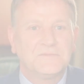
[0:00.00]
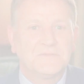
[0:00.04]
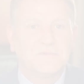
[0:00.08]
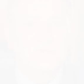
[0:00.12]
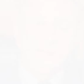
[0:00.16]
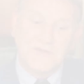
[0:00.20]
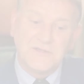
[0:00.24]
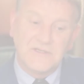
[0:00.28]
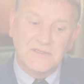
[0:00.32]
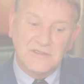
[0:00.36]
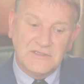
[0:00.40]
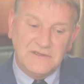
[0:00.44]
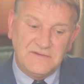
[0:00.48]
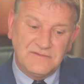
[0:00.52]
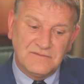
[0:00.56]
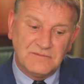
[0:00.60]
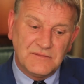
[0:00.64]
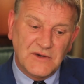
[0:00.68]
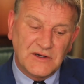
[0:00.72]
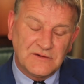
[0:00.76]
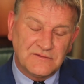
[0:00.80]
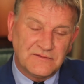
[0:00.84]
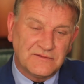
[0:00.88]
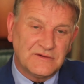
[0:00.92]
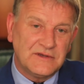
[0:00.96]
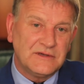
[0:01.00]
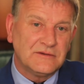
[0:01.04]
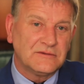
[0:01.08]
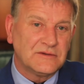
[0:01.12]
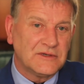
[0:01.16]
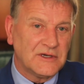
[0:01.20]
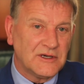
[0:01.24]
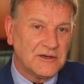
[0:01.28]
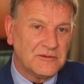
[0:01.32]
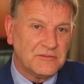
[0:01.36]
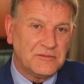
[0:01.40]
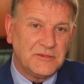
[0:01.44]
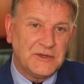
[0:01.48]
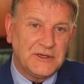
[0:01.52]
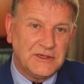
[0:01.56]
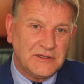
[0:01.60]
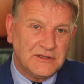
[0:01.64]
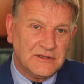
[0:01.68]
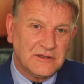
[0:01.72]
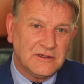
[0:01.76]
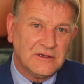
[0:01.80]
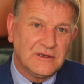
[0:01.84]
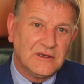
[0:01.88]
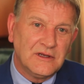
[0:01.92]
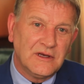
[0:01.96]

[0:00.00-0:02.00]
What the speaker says: and the Levenmouth Rail campaign.